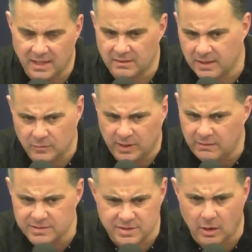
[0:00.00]
And then when he
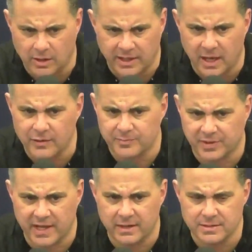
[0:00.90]
was guarding other
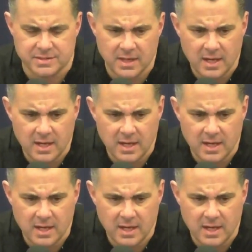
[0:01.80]
players,